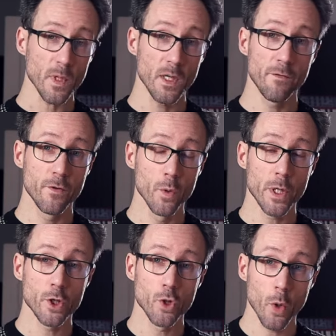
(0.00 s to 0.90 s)
If you
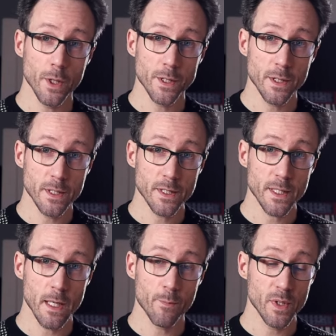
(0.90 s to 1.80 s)
enjoyed this
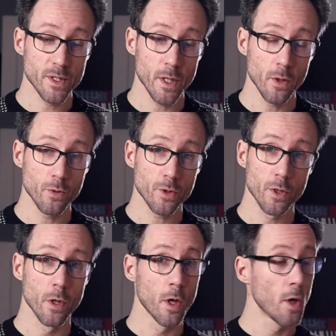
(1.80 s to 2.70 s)
episode,
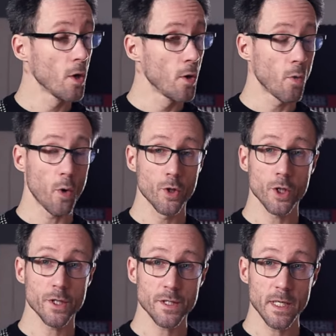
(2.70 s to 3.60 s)
or
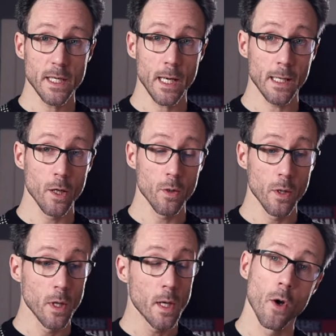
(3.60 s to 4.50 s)
just say hello.
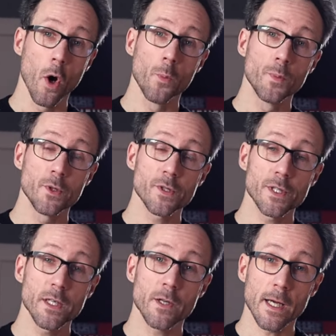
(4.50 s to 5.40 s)
Hope to
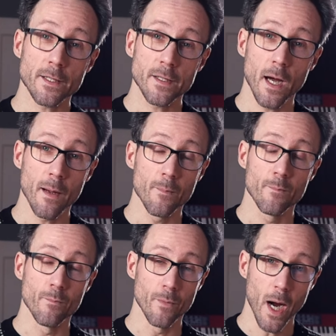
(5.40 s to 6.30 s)
see you next time.
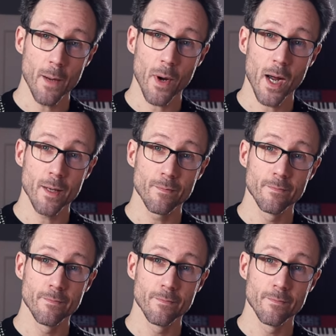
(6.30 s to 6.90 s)
Bye bye.